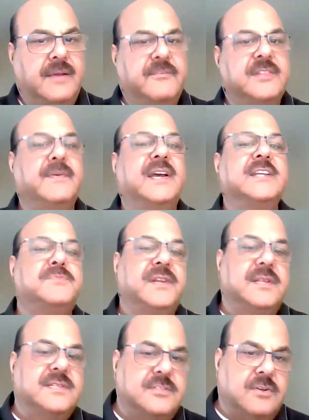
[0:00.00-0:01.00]
I'm with my
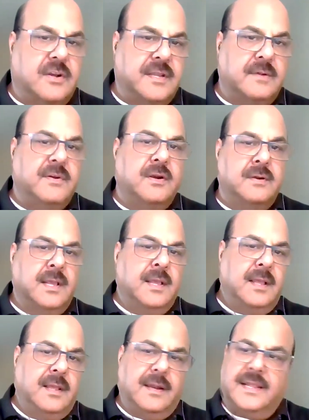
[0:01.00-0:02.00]
experience talking
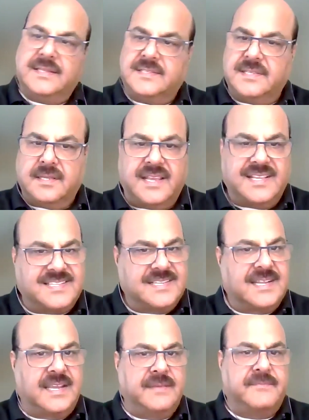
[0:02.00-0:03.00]
about, let's say, the
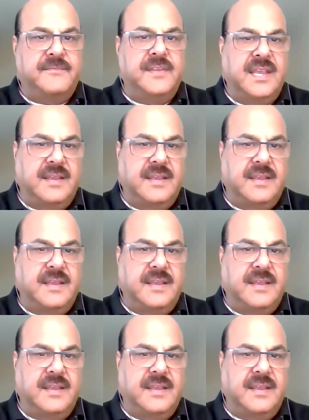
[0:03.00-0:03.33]
cassette type.